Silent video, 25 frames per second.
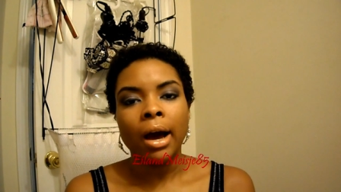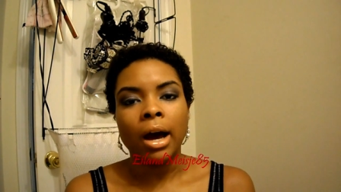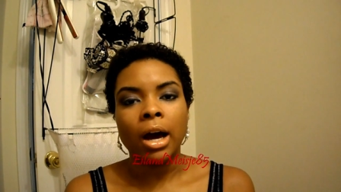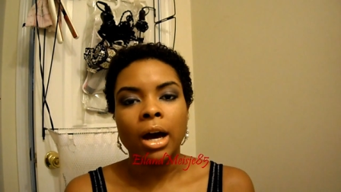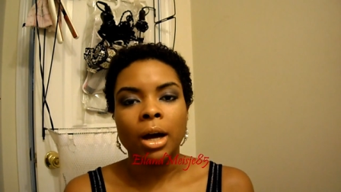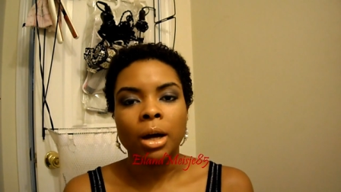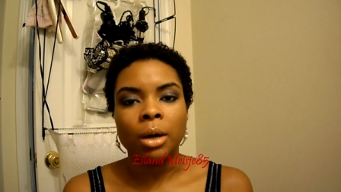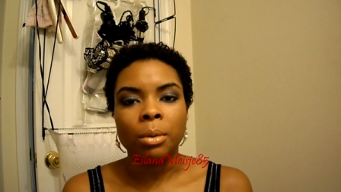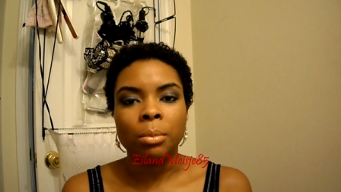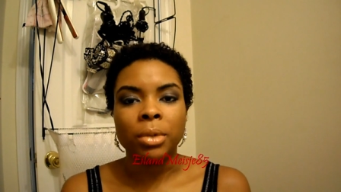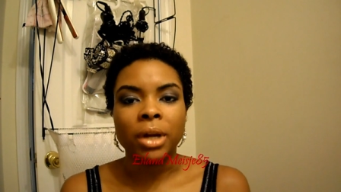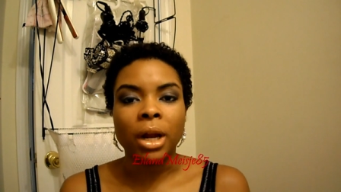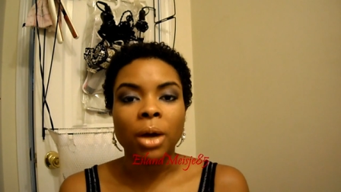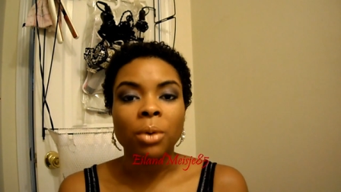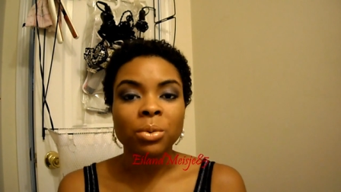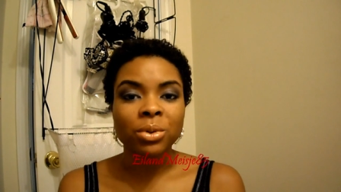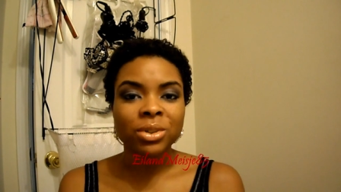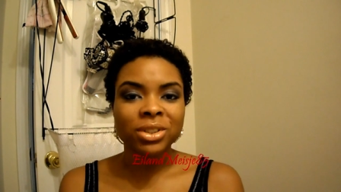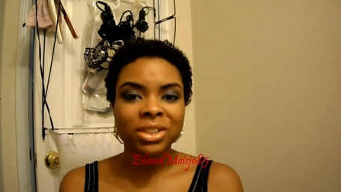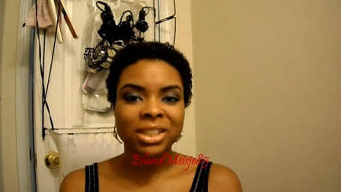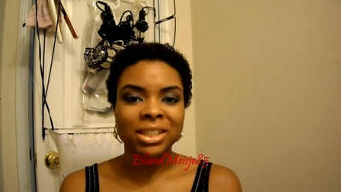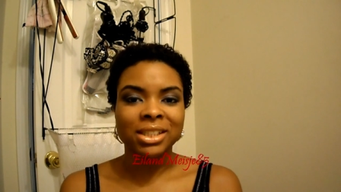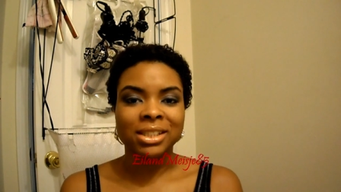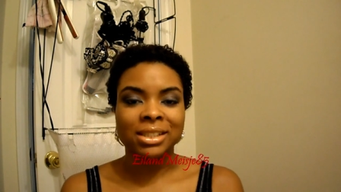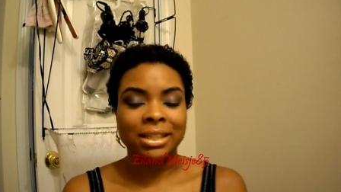um, but I
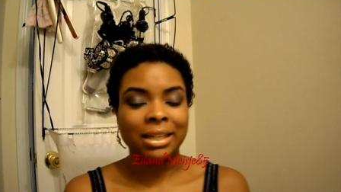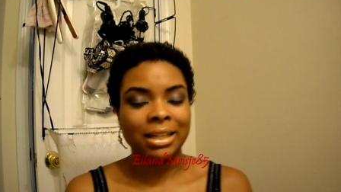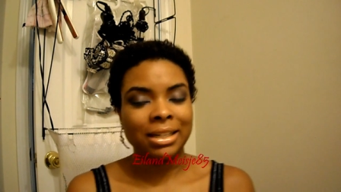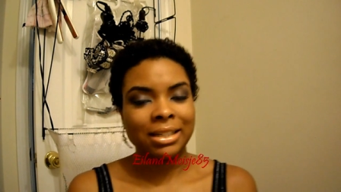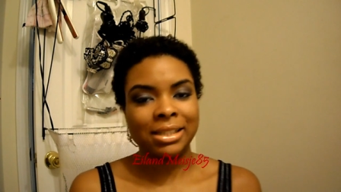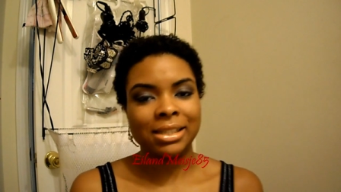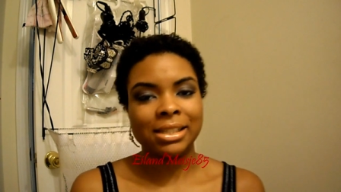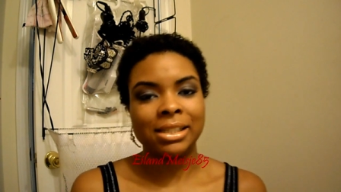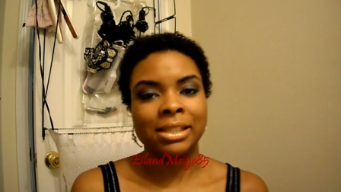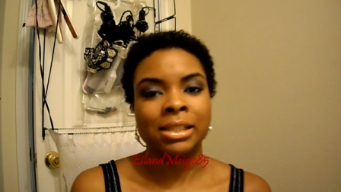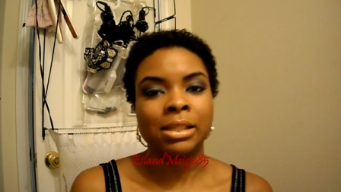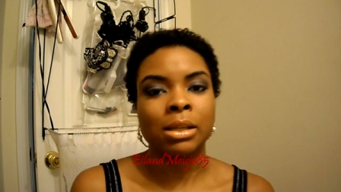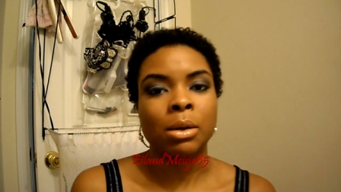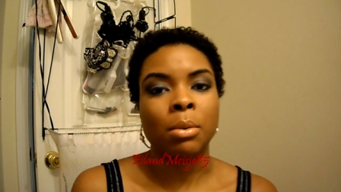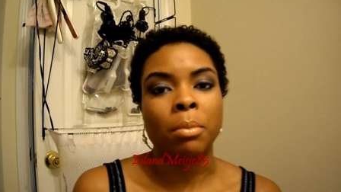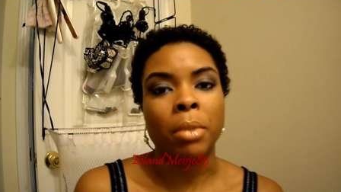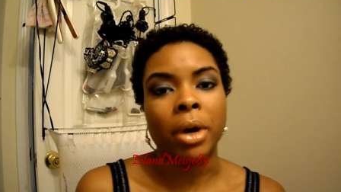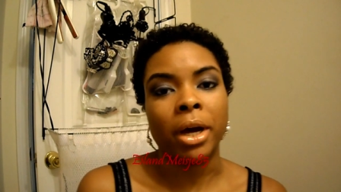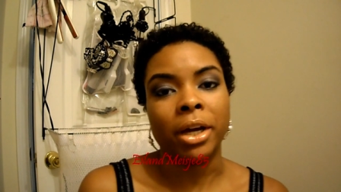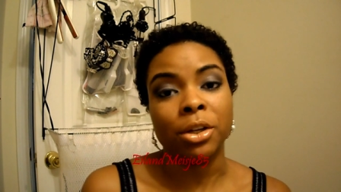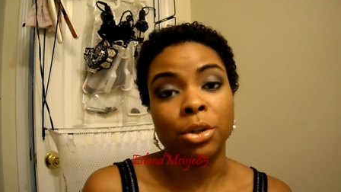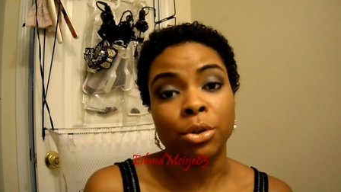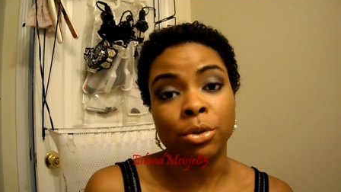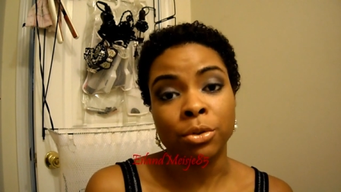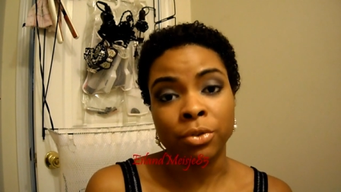will discuss
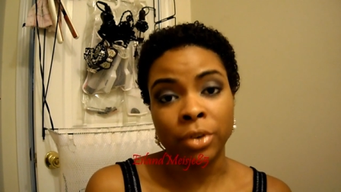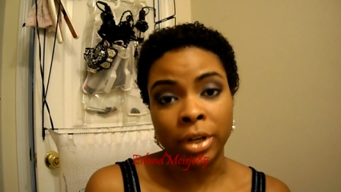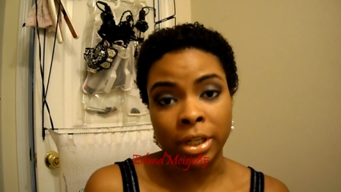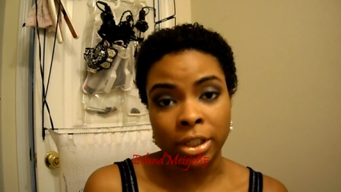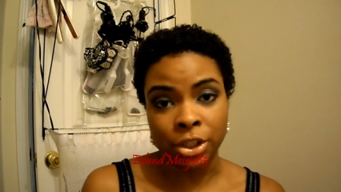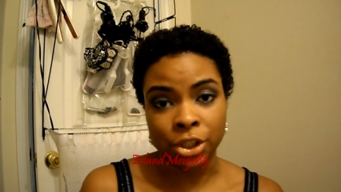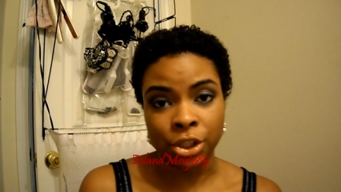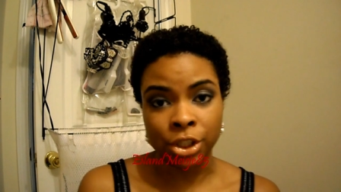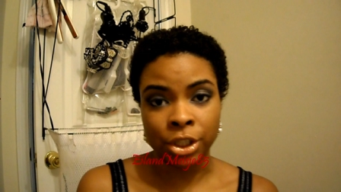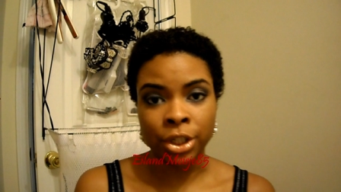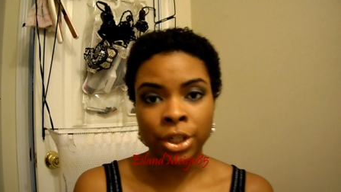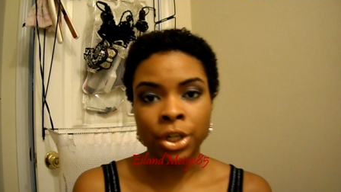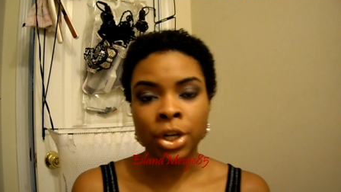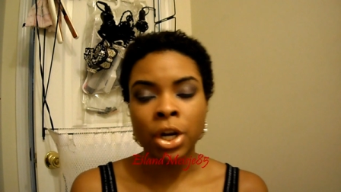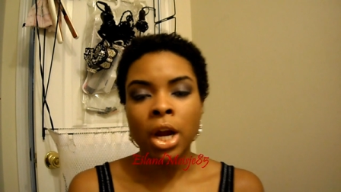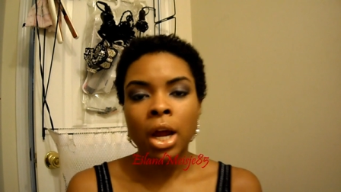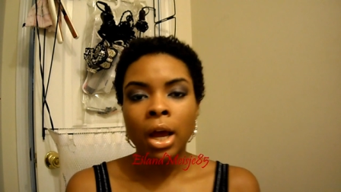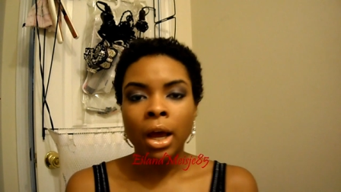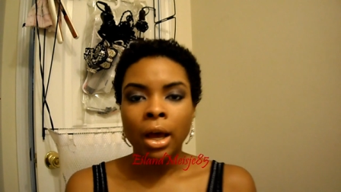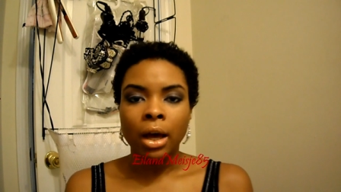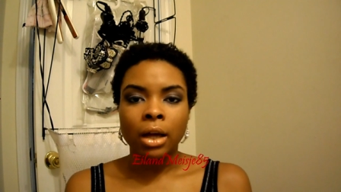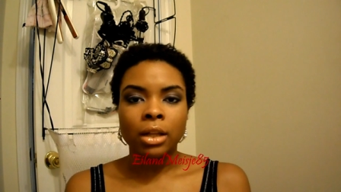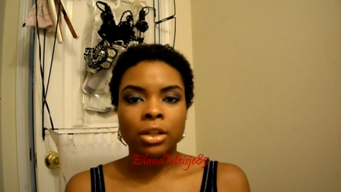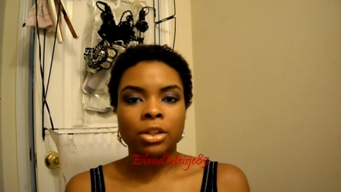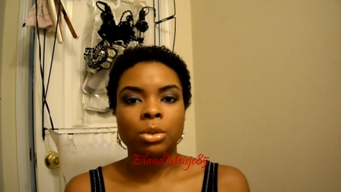my new venture
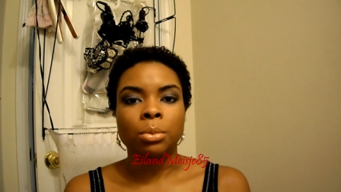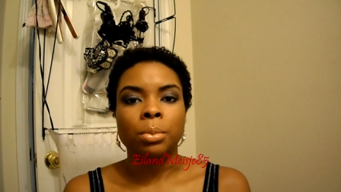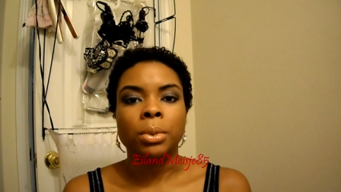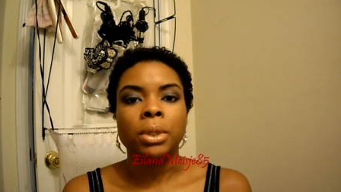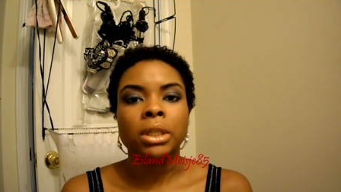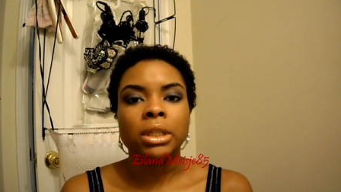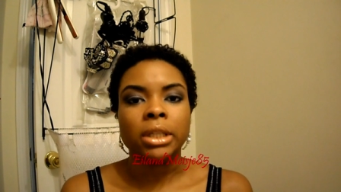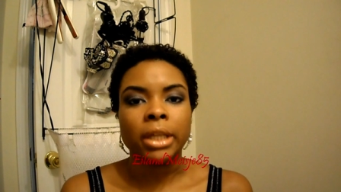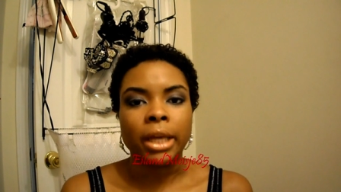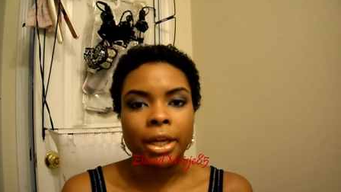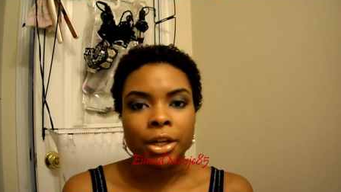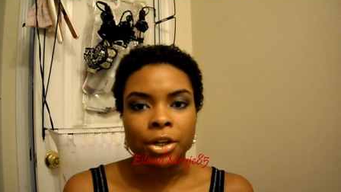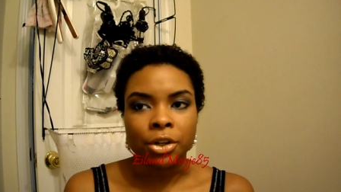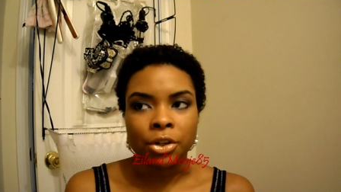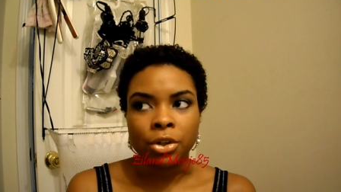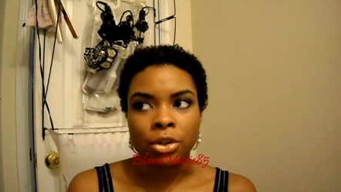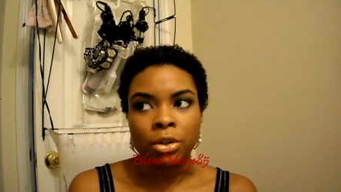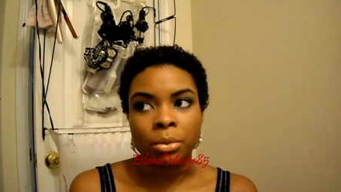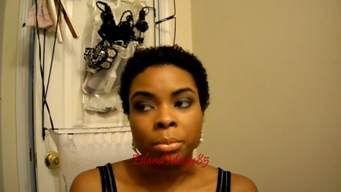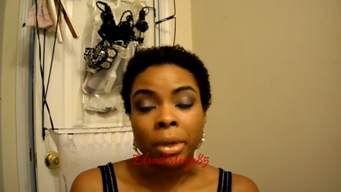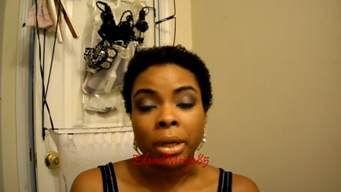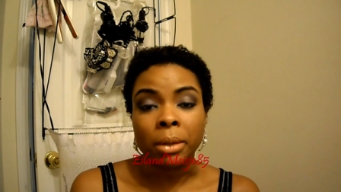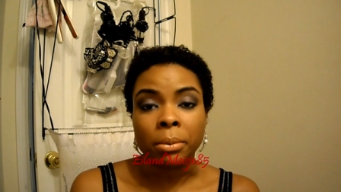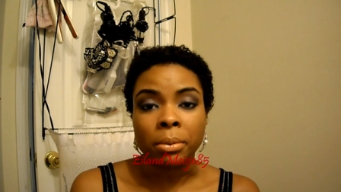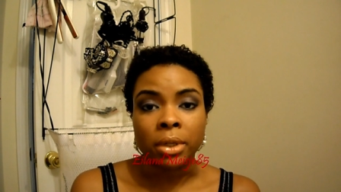a little bit later
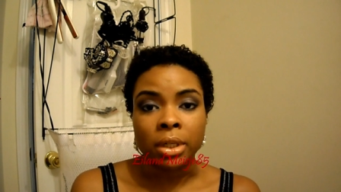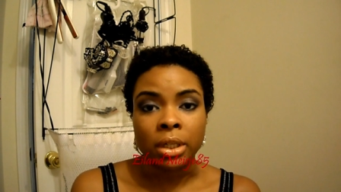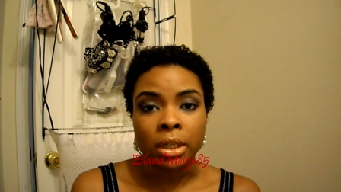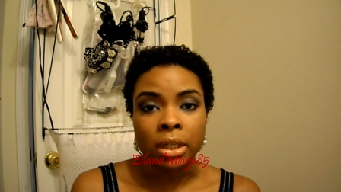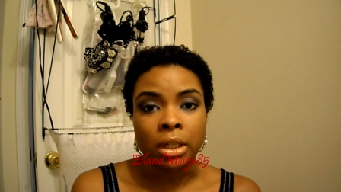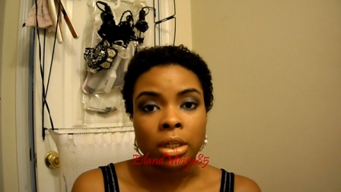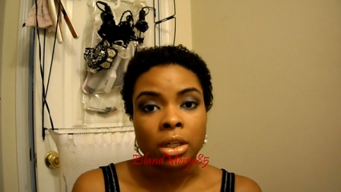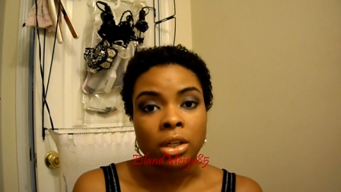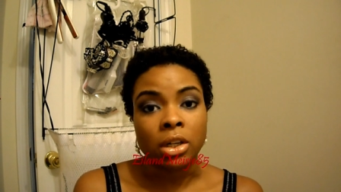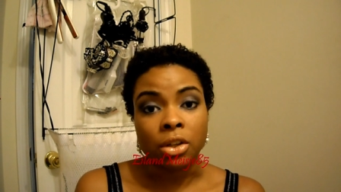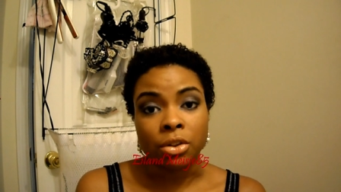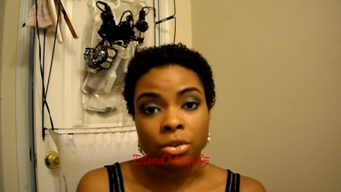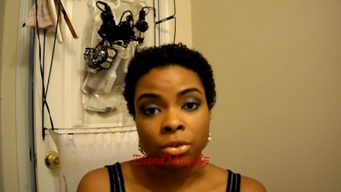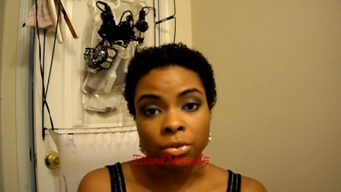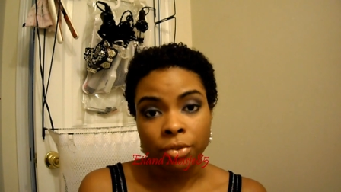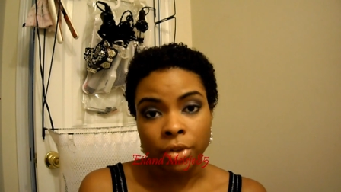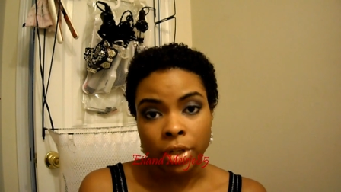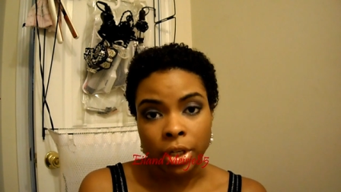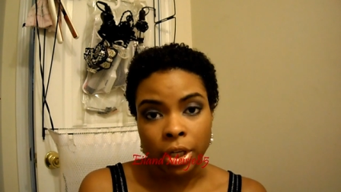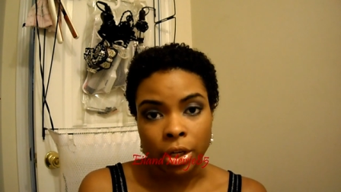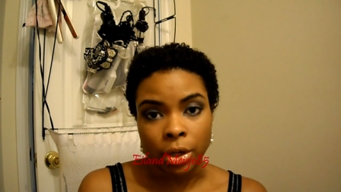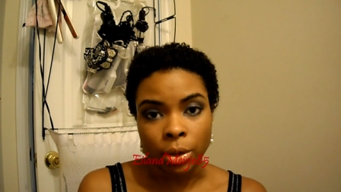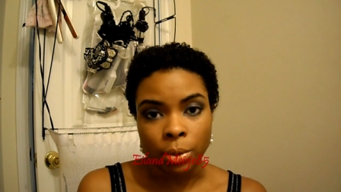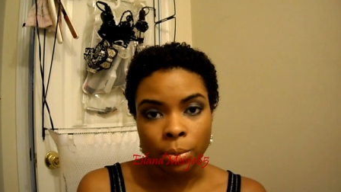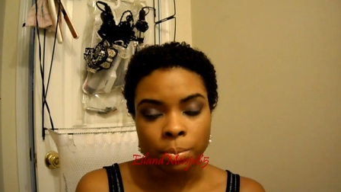or maybe in another
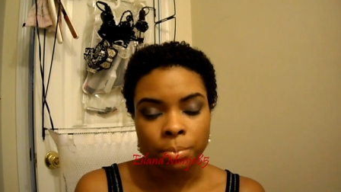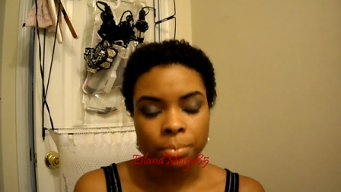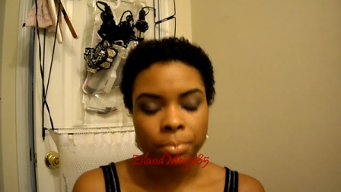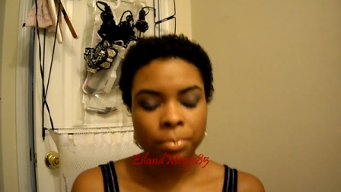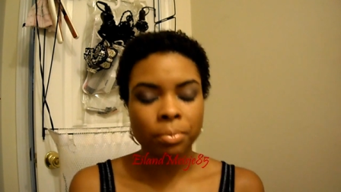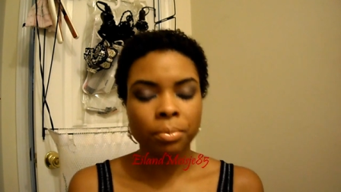video